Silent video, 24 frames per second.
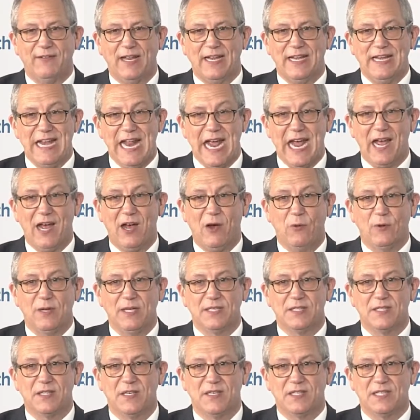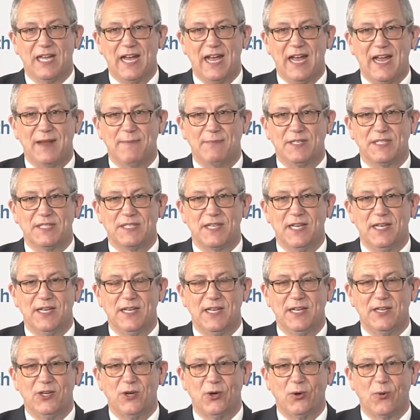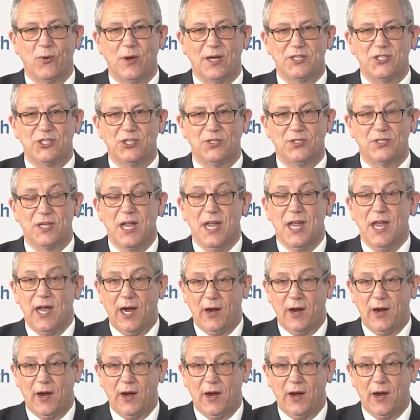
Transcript: And now is the time to send in your questions.